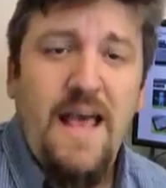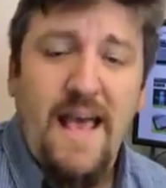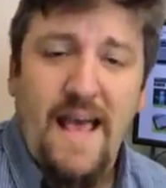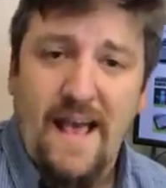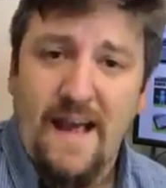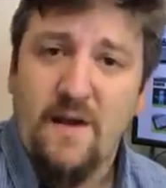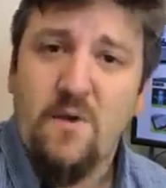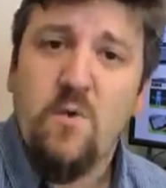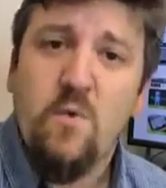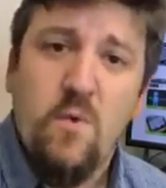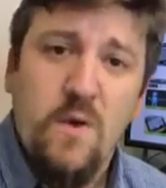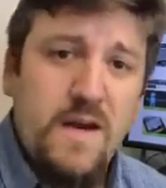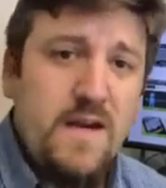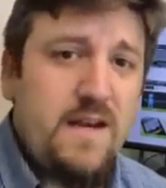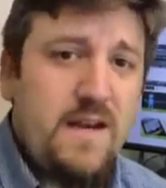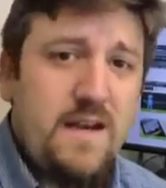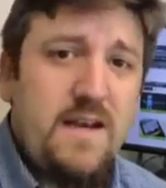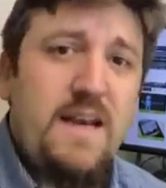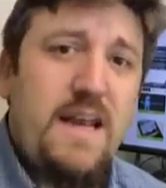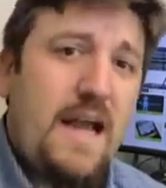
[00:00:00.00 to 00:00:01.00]
And we
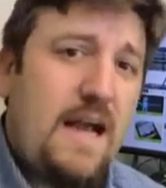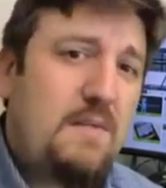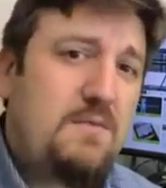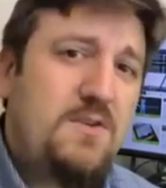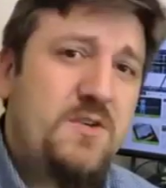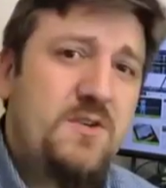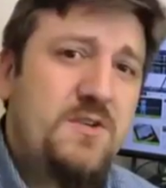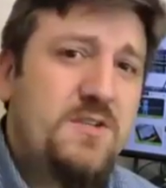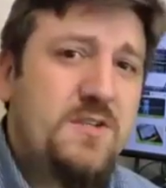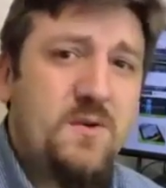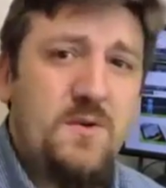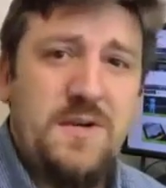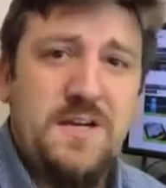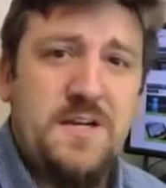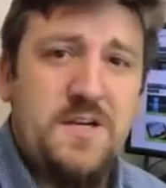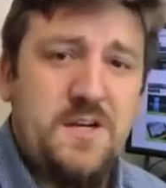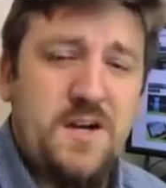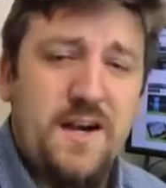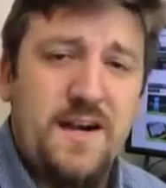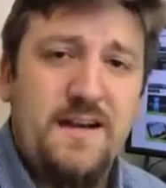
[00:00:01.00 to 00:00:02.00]
did capture a
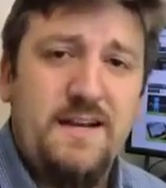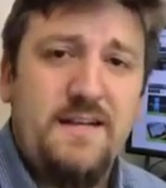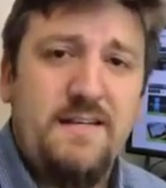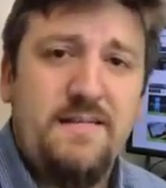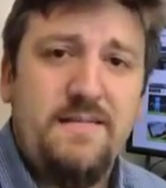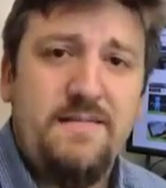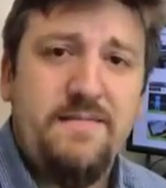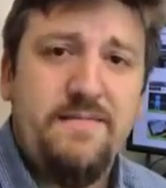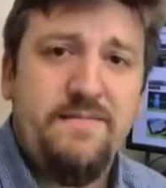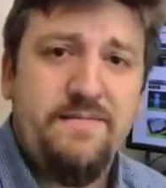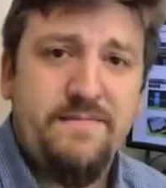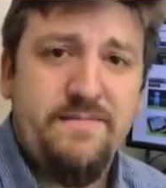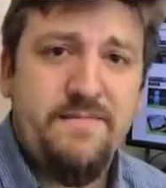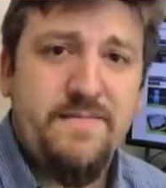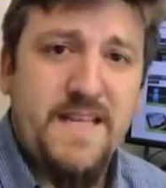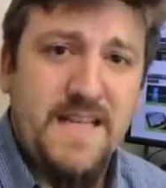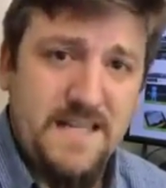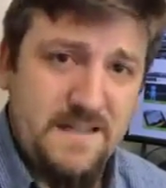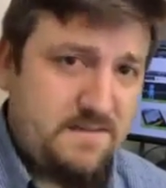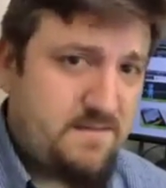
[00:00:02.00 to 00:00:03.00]
screenshot
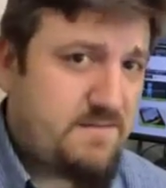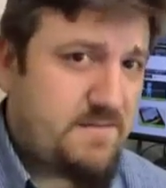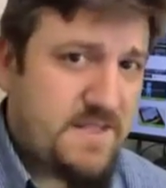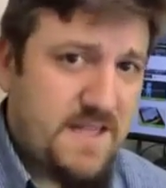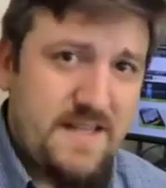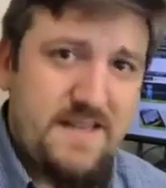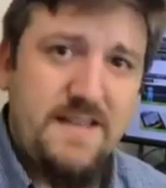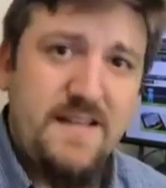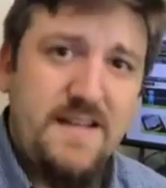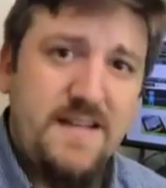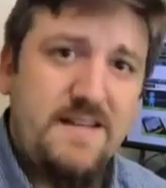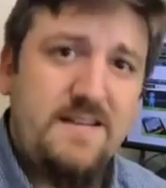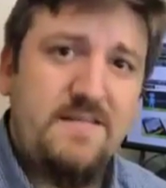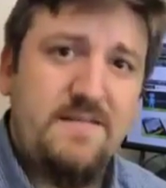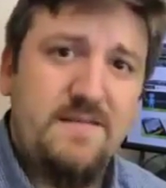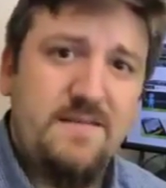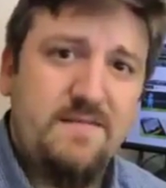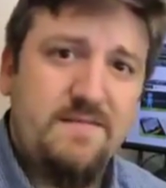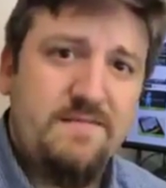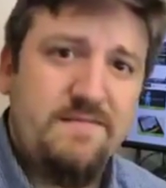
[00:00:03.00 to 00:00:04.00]
that said that
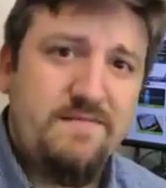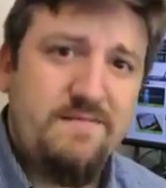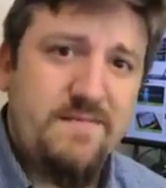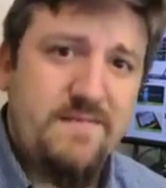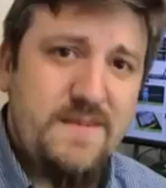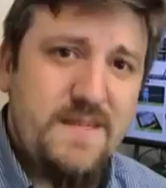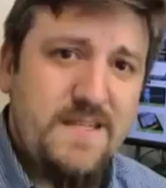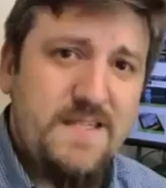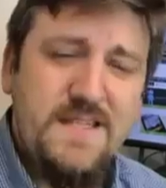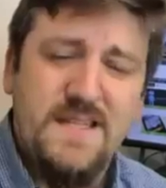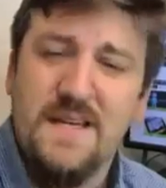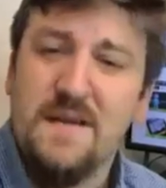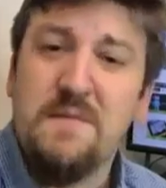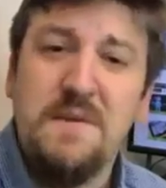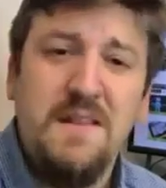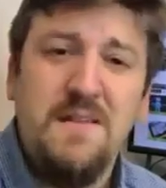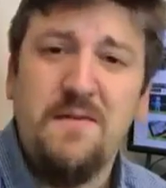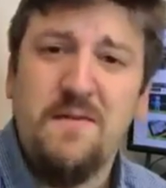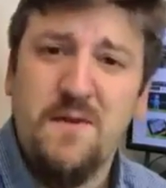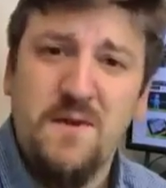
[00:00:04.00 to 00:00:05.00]
it's going to
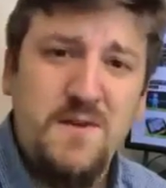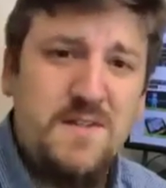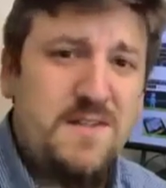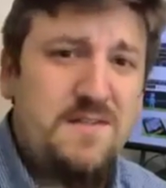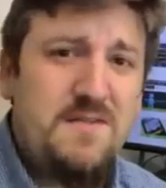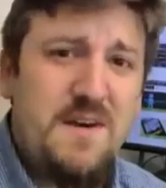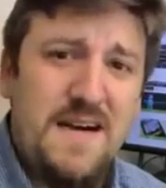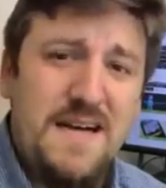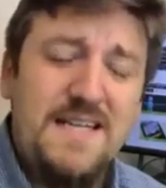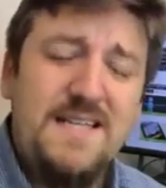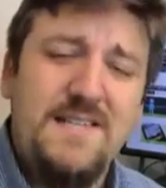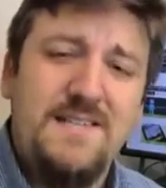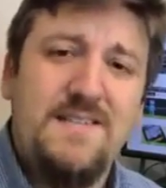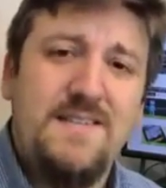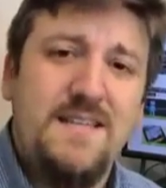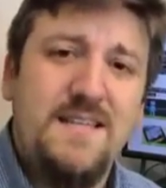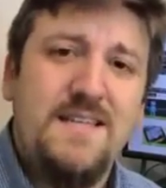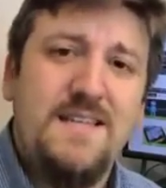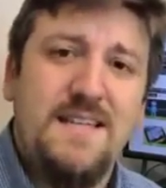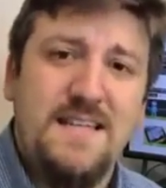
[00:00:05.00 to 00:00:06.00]
be the first device
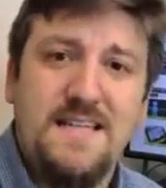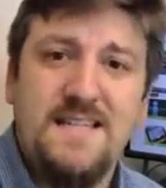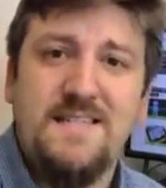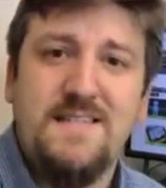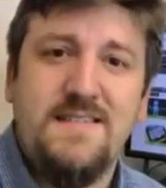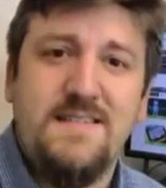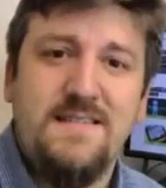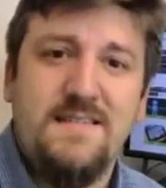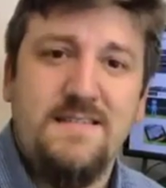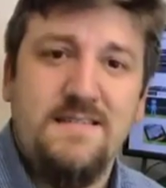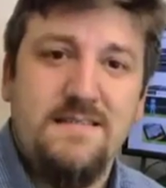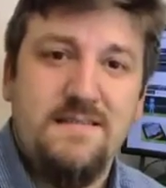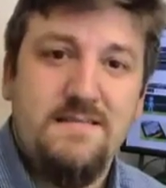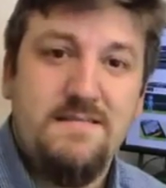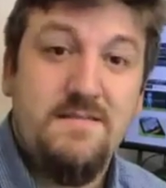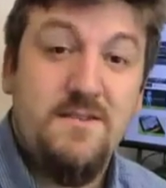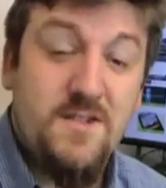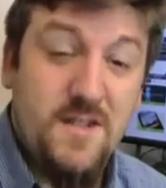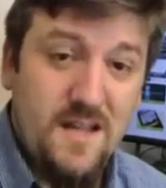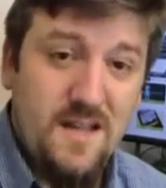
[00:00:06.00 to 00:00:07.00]
that gets
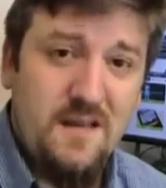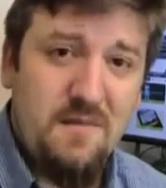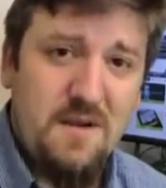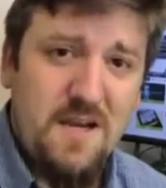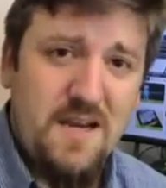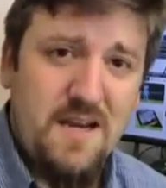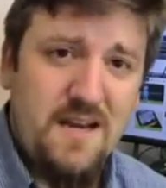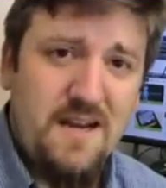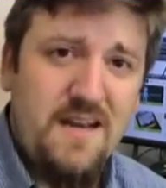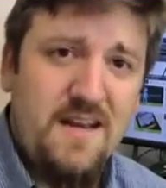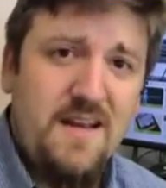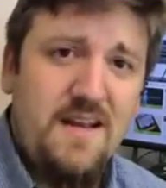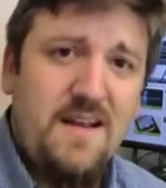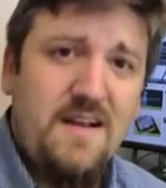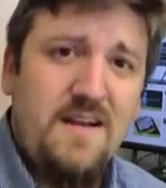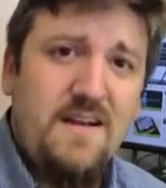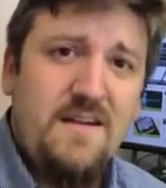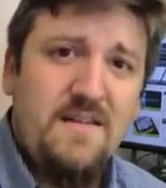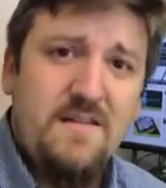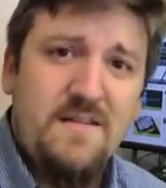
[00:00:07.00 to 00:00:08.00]
Jelly Bean
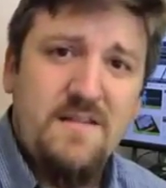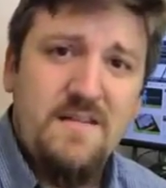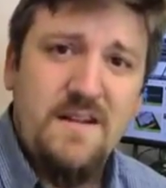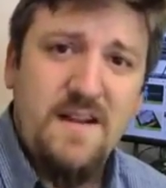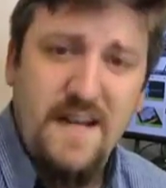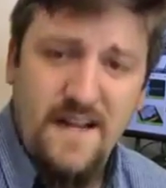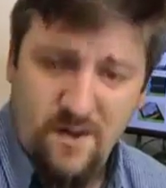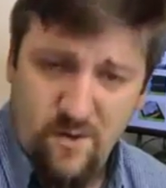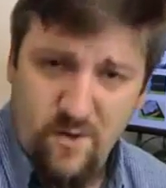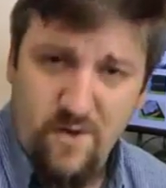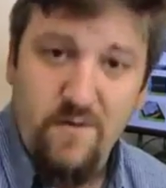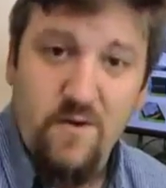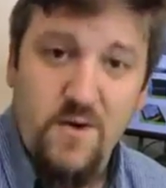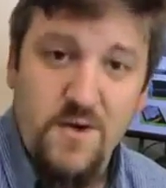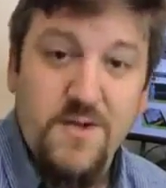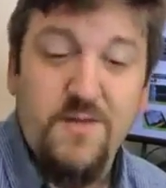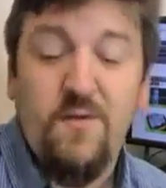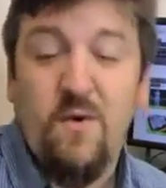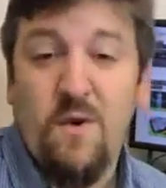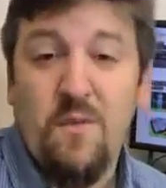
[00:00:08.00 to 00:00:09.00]
Android
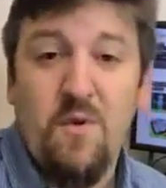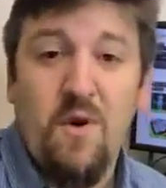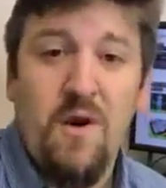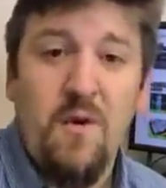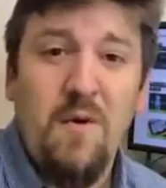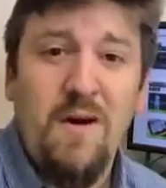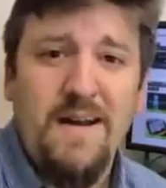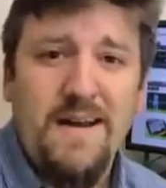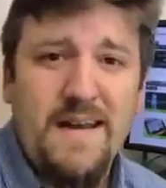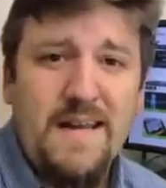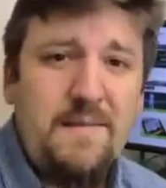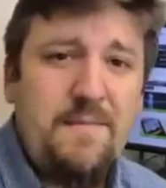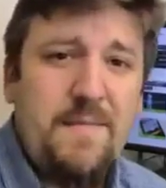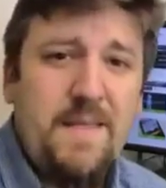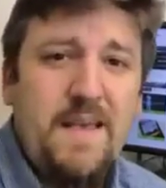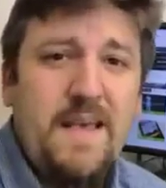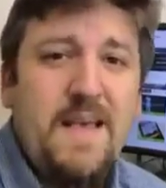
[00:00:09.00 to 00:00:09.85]
version 4.1.